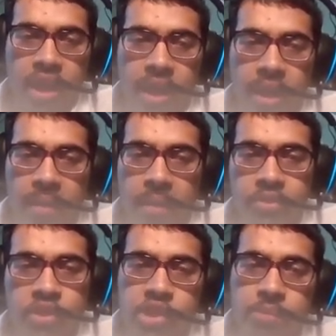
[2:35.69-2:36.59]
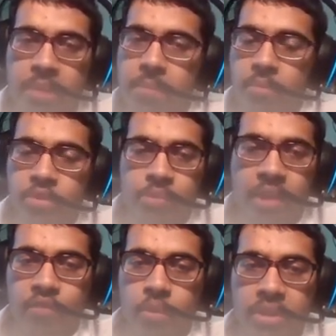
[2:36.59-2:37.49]
Uh, and this is me being
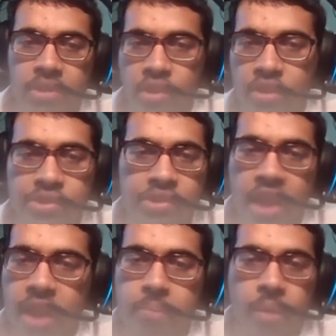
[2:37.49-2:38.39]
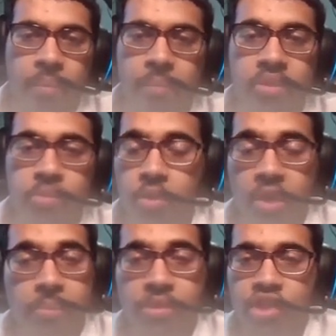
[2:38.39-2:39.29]
respectful because honestly, I probably would
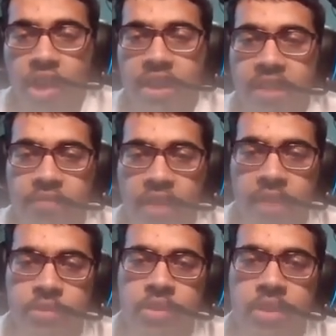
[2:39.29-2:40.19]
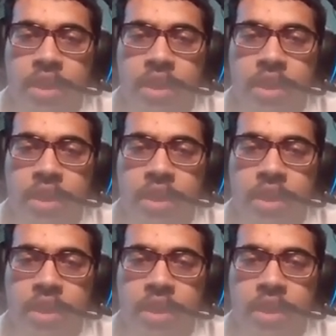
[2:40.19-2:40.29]
have put China in vibes.